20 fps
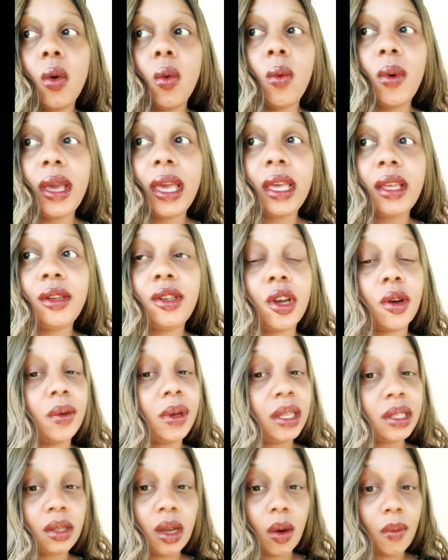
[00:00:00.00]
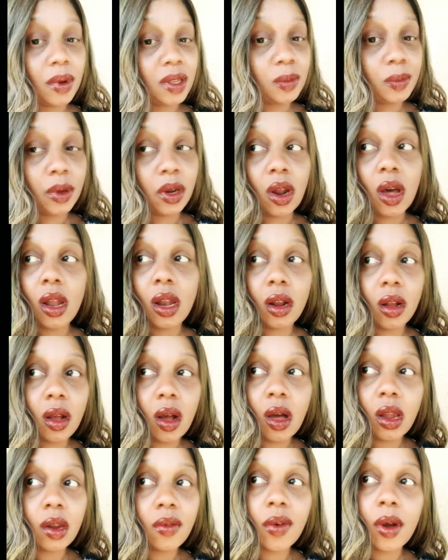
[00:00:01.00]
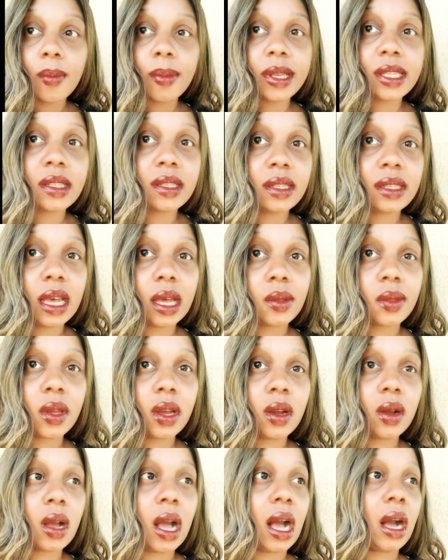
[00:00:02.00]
We don't need to always put all of our business out there.